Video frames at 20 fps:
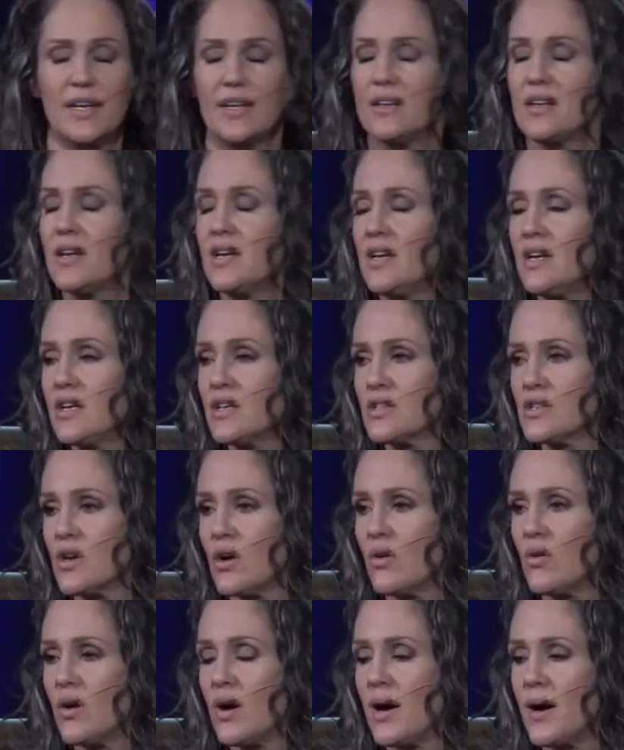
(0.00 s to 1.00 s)
And
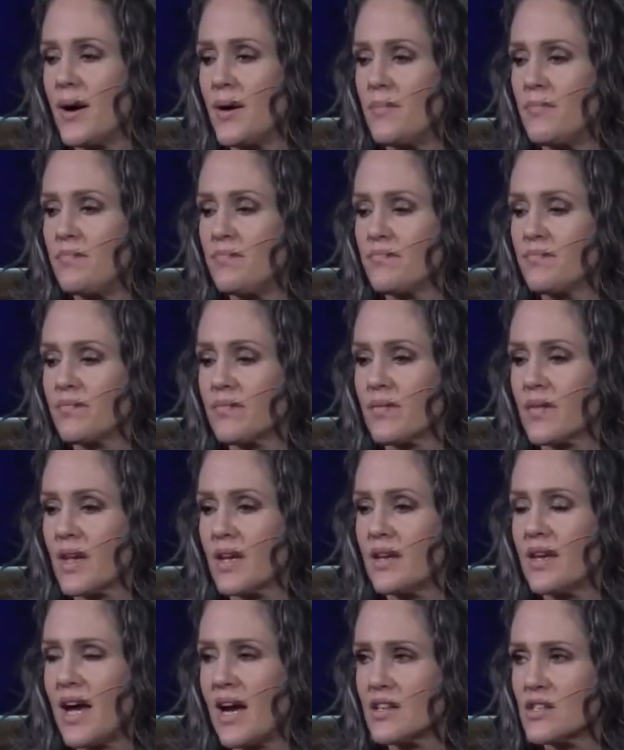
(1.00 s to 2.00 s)
so, um,
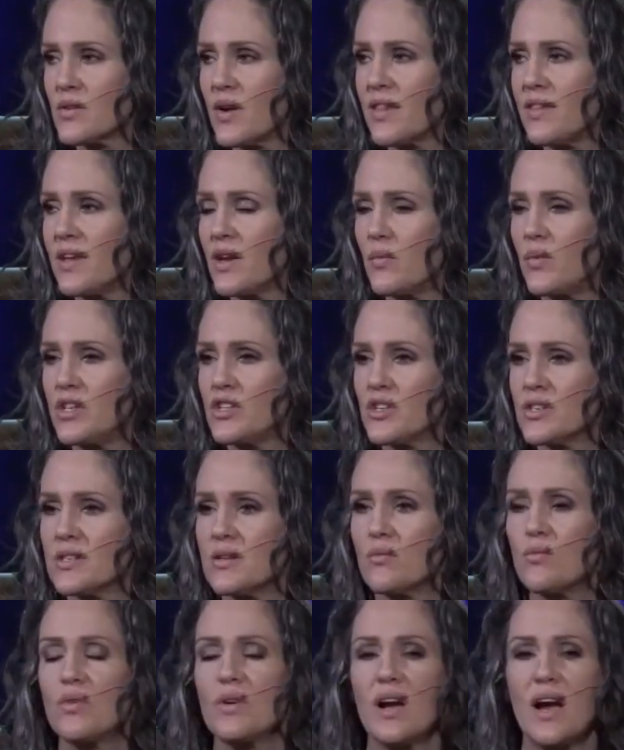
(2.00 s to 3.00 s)
yeah, so I think we just,
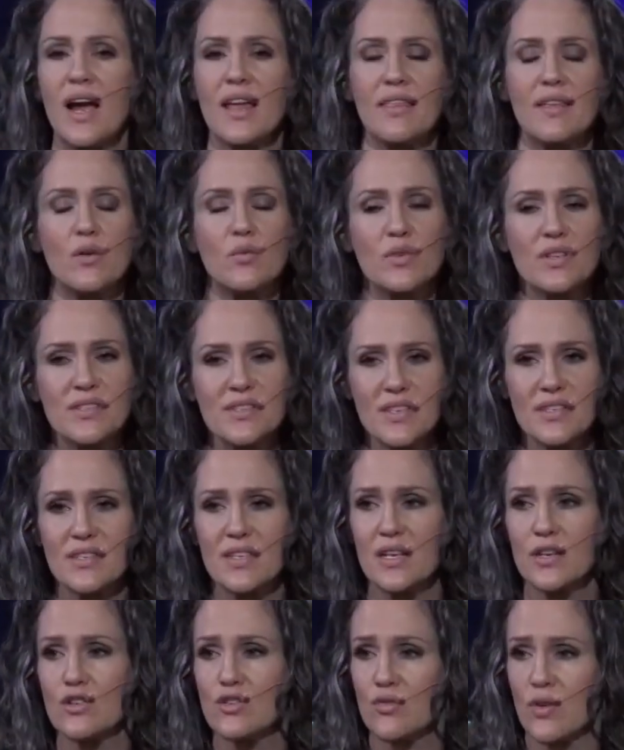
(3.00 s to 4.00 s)
I think
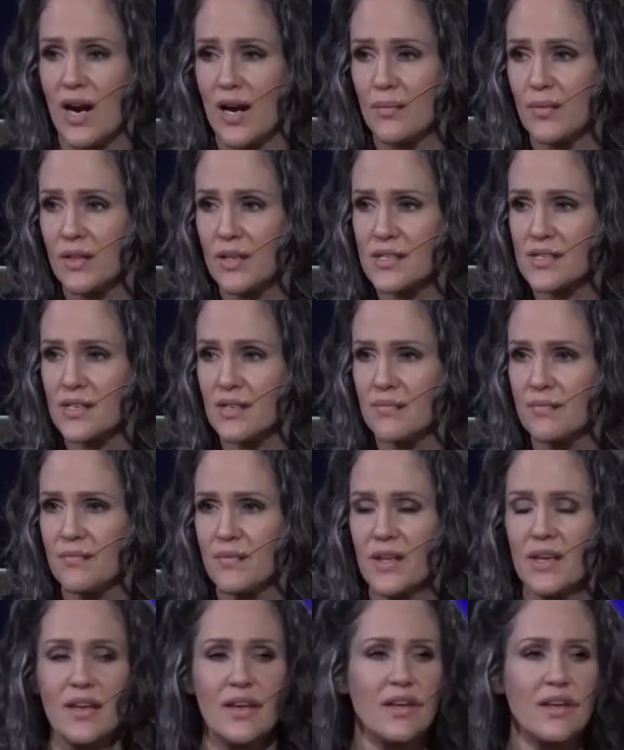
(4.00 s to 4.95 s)
resisting tribalism,